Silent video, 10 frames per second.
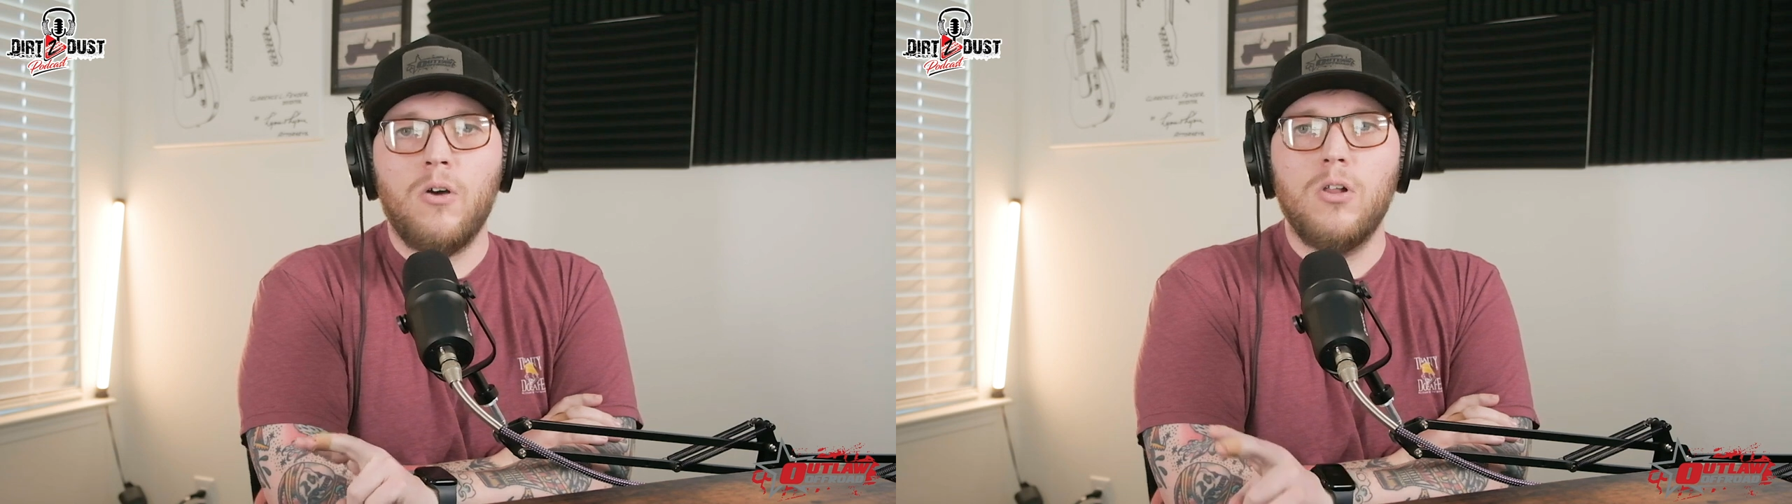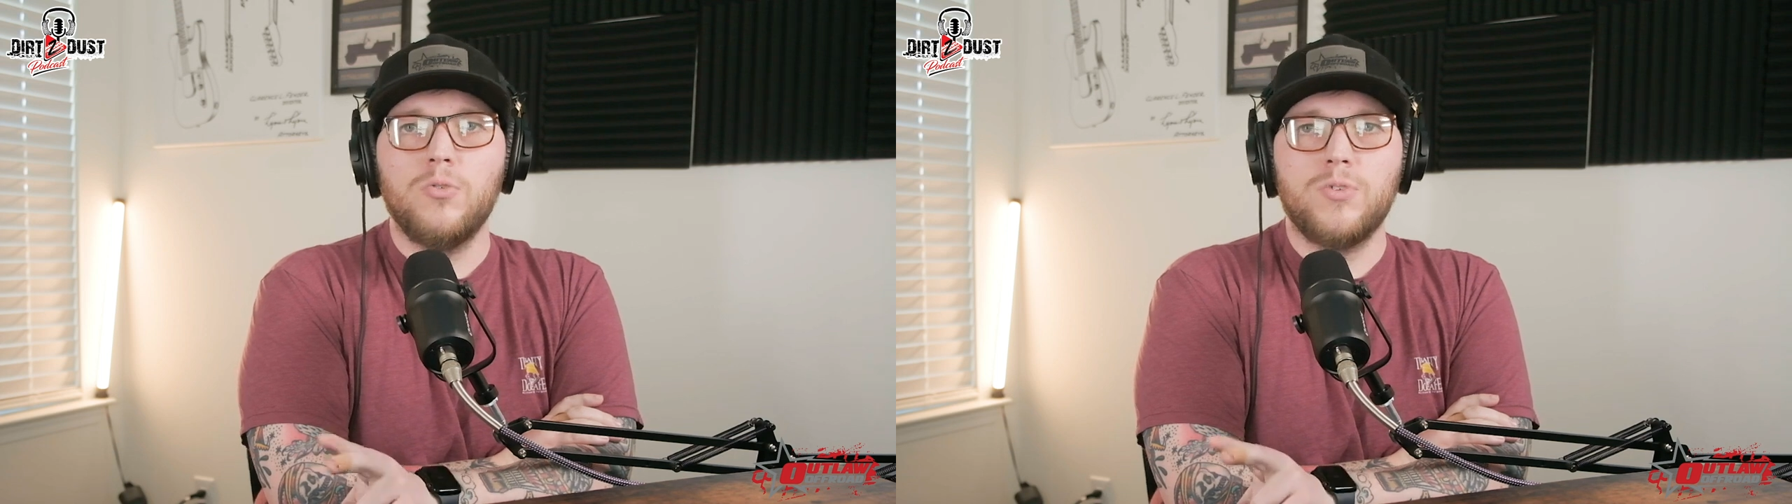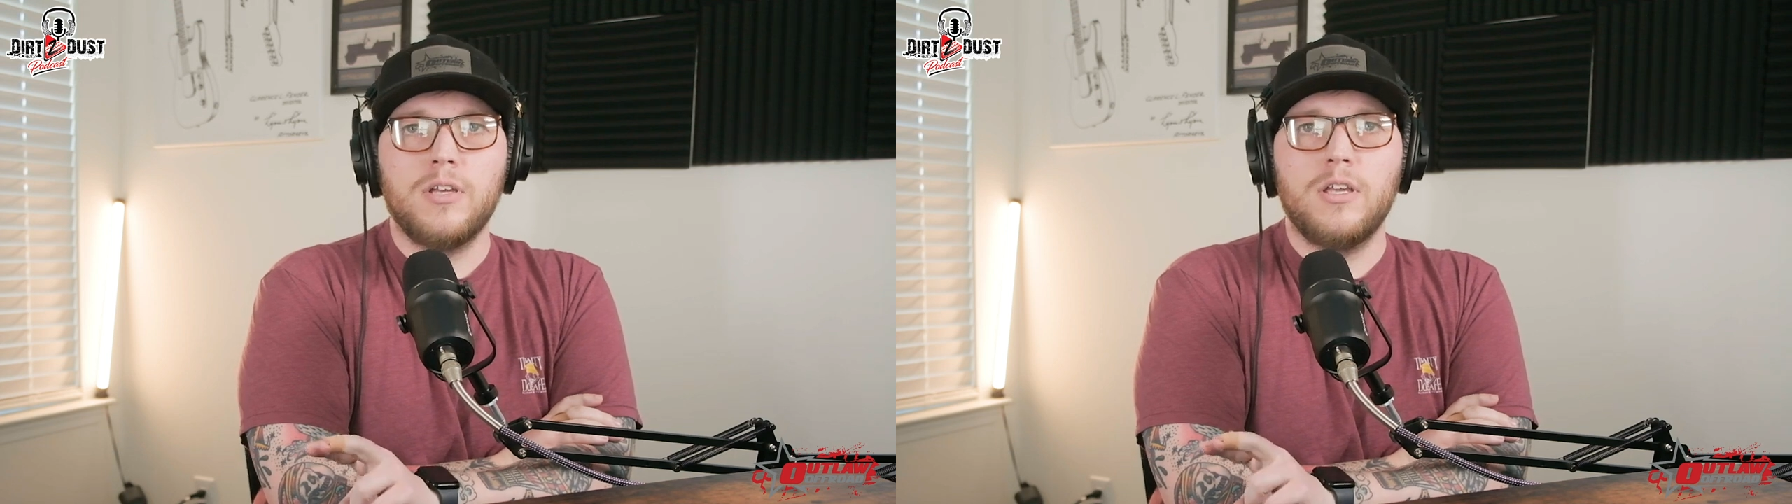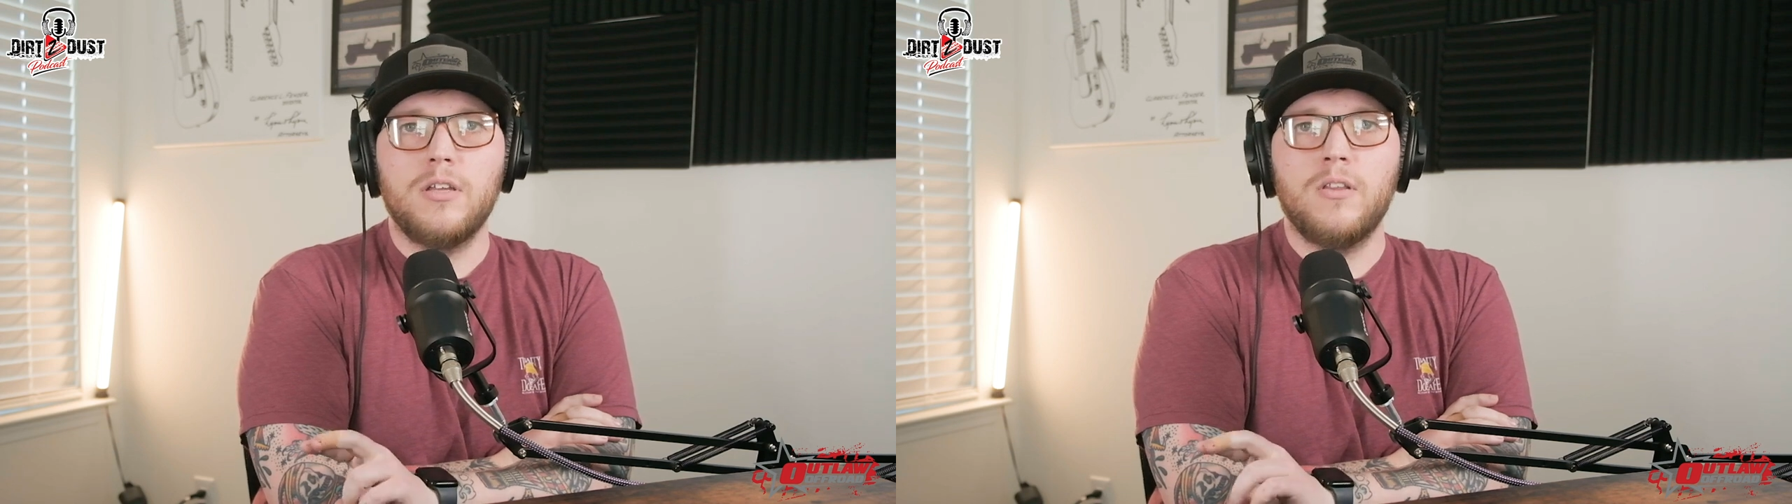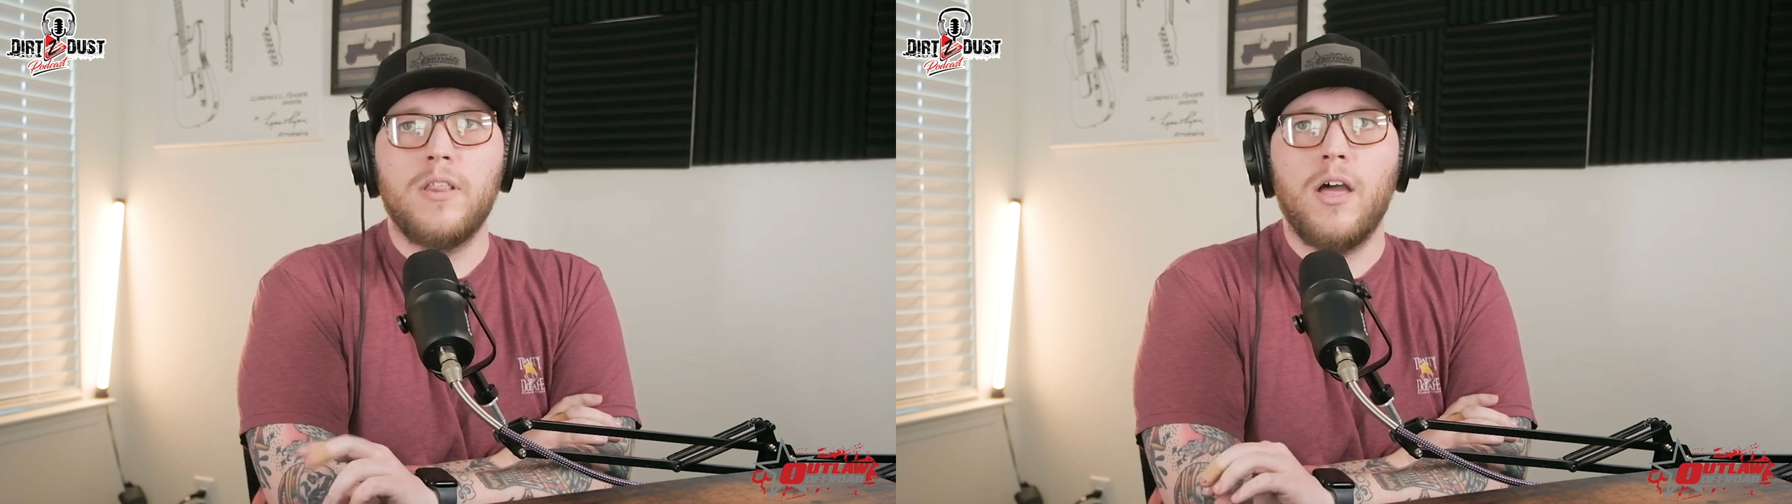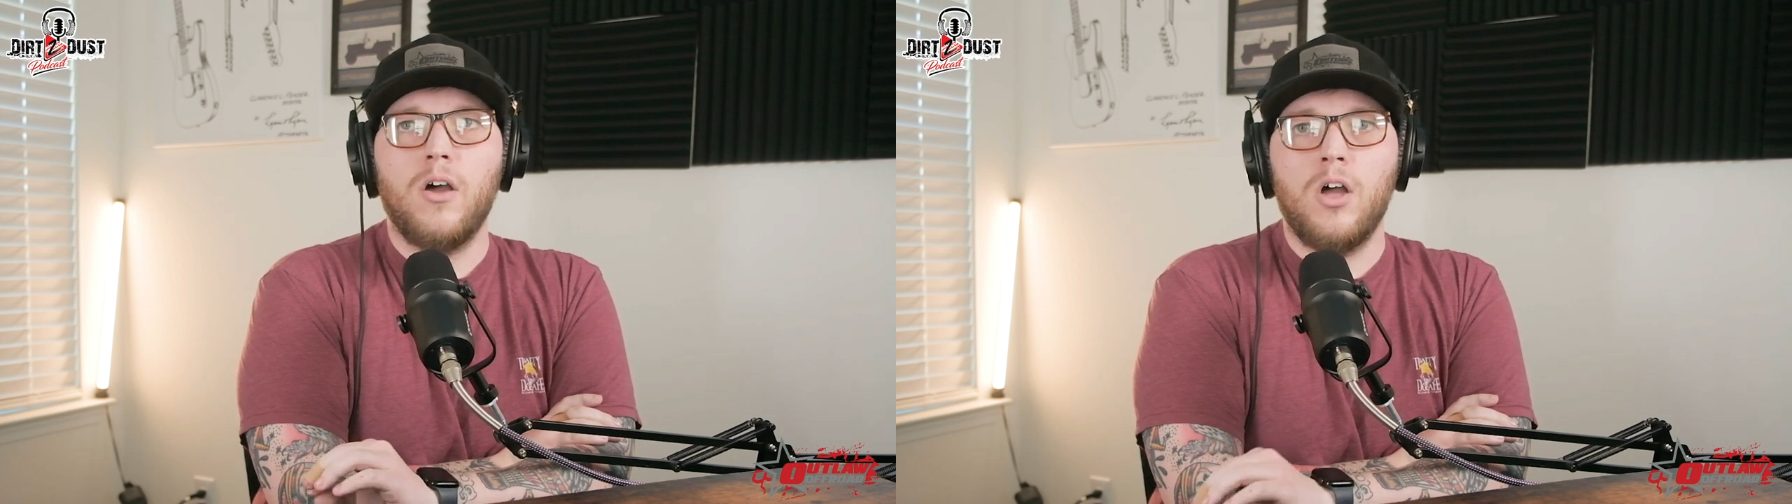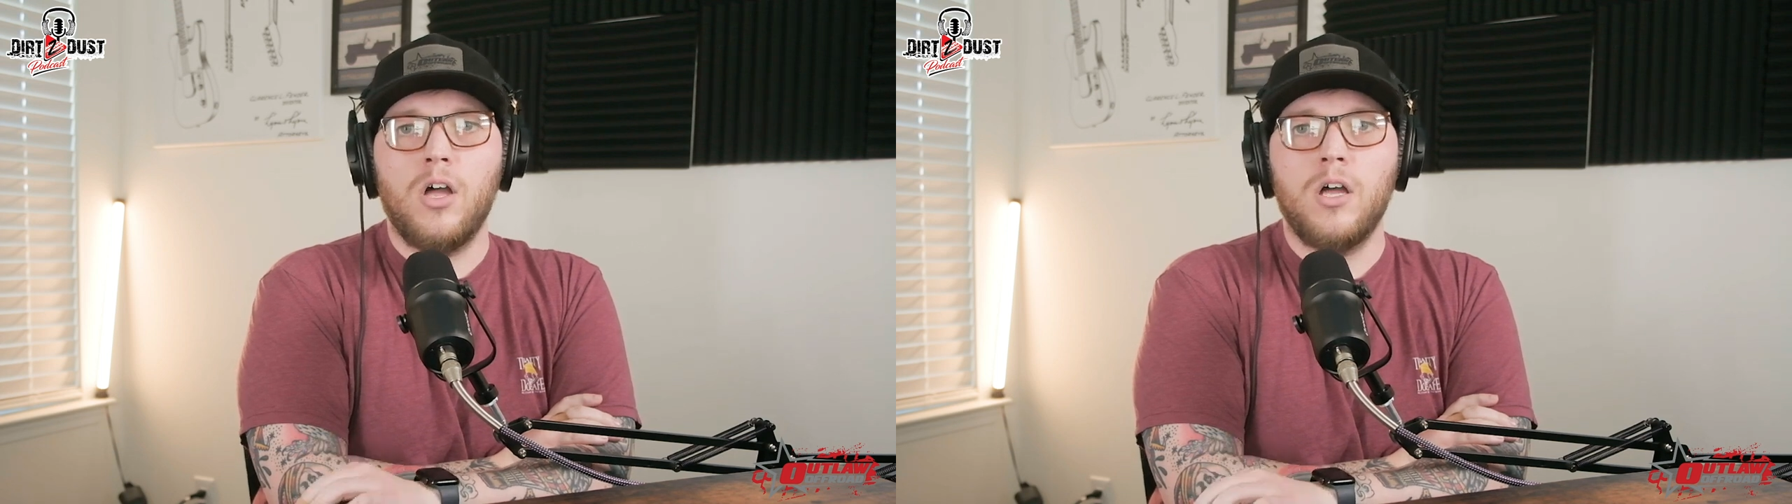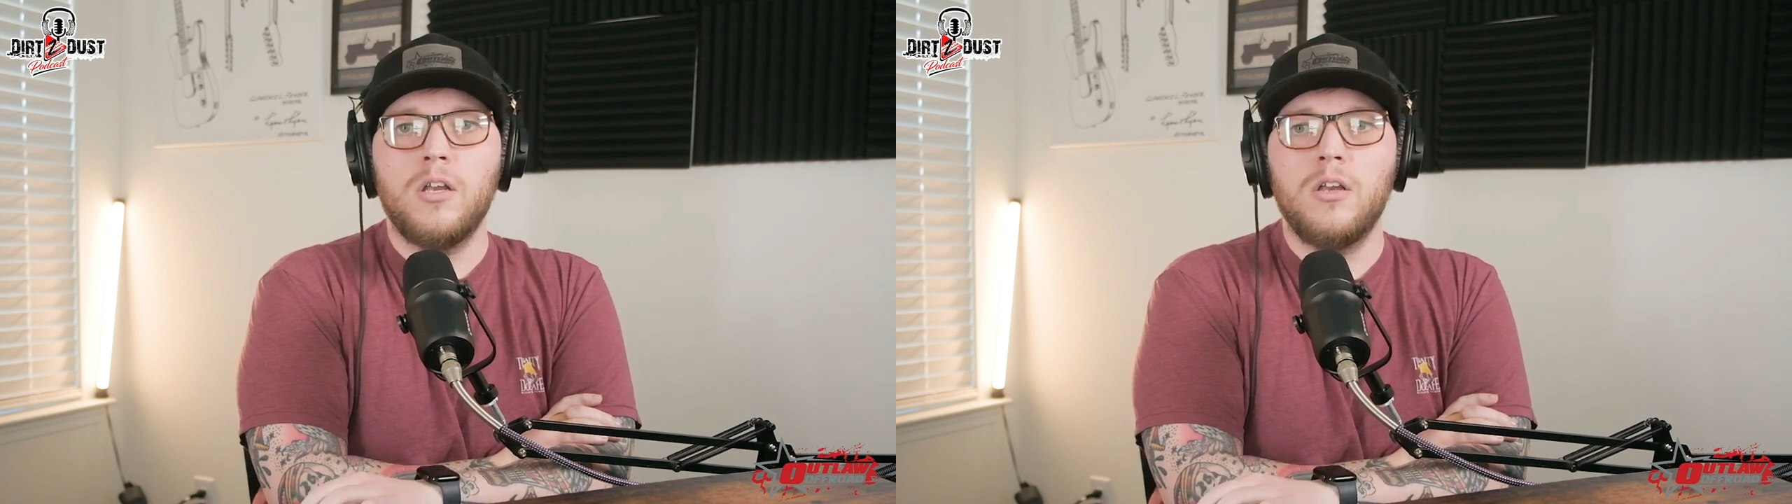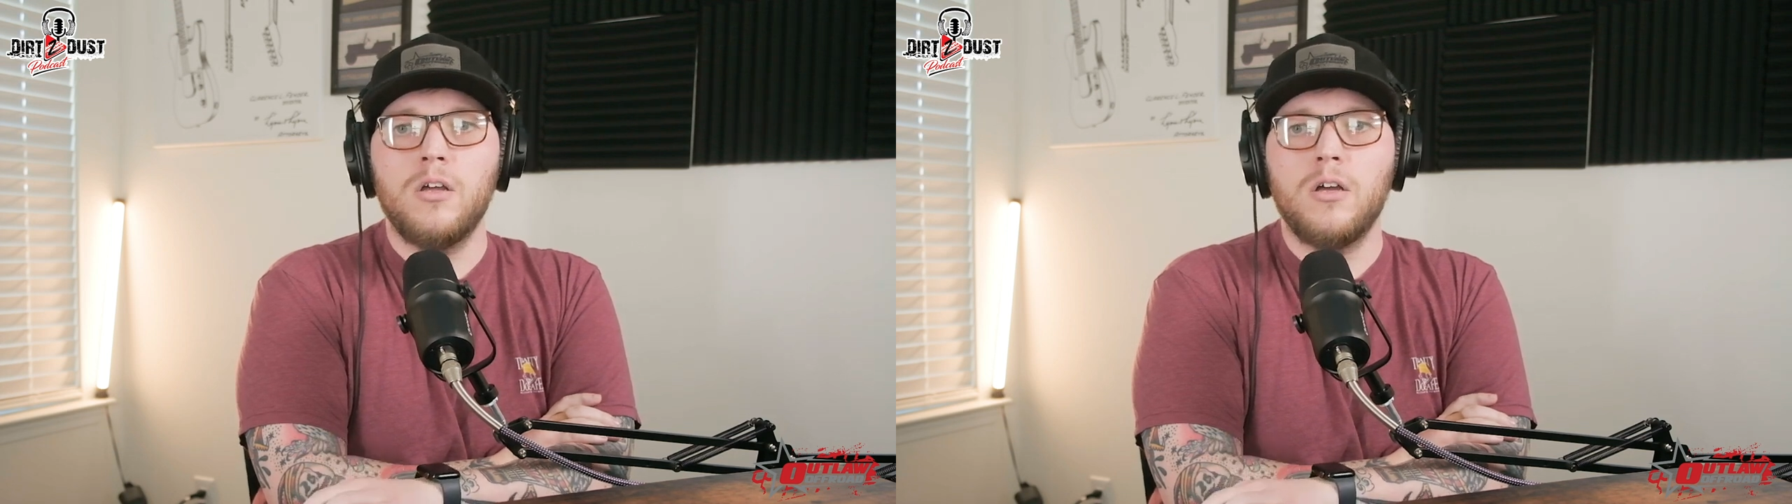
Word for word: close I could get to that on